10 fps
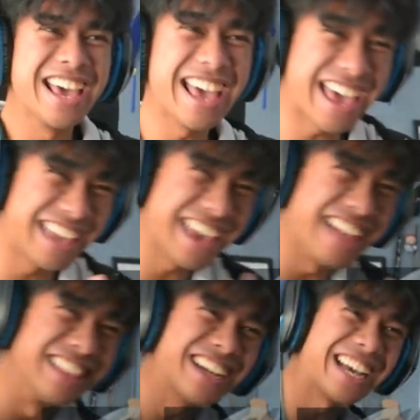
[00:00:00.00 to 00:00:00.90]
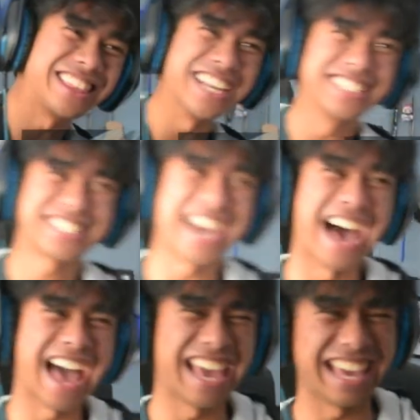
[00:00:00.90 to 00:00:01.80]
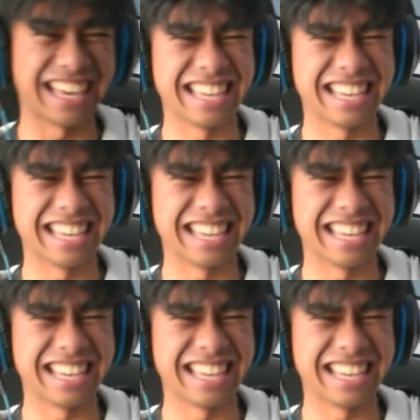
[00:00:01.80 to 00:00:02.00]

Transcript: Yeah, look at this guy.